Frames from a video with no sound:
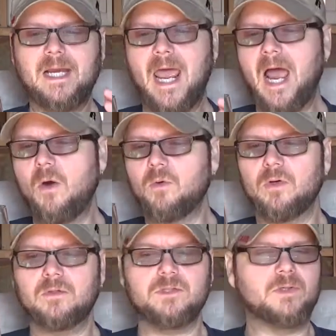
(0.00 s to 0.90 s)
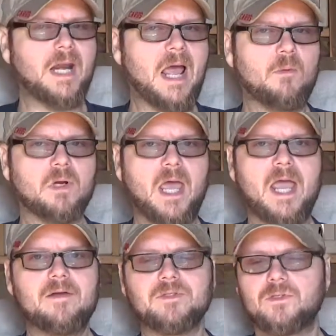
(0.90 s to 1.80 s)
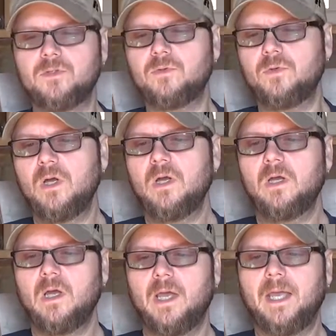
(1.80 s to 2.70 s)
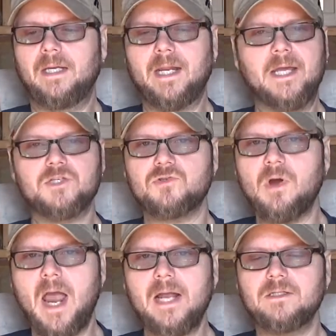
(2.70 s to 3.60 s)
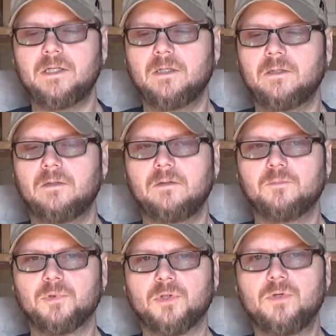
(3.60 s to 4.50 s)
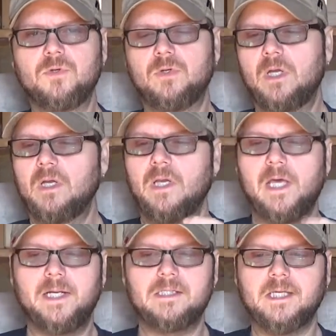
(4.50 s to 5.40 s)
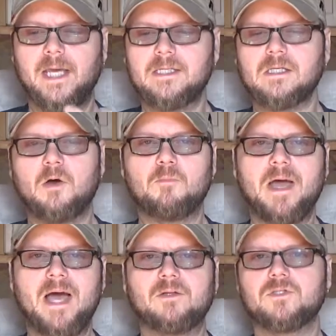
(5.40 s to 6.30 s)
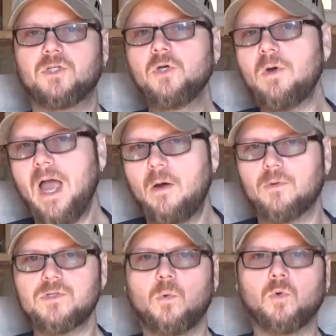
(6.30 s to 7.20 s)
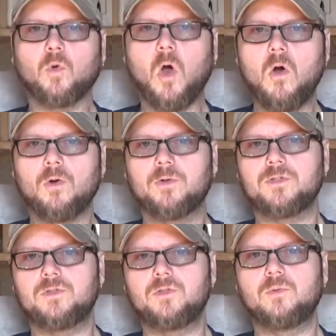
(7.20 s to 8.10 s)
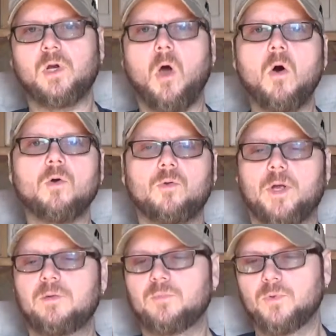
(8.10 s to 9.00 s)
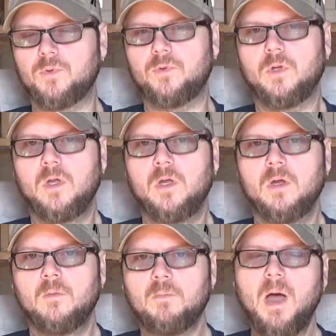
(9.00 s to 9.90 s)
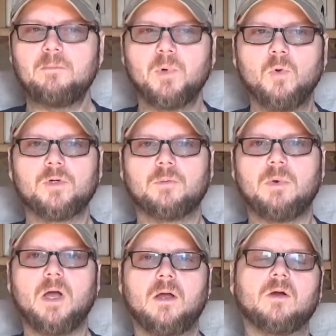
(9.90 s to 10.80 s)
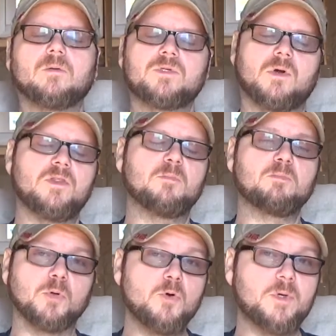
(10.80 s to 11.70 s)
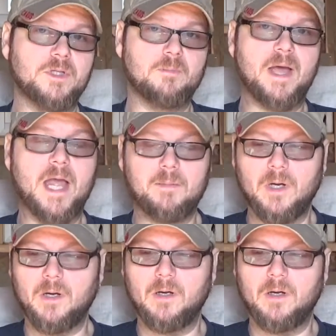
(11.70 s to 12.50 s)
an hour to an hour and a half to do an extract brew, and it takes about 2 hours or longer to do an all grain brew. My bull in the bag, or I'm sorry, the brew in the bag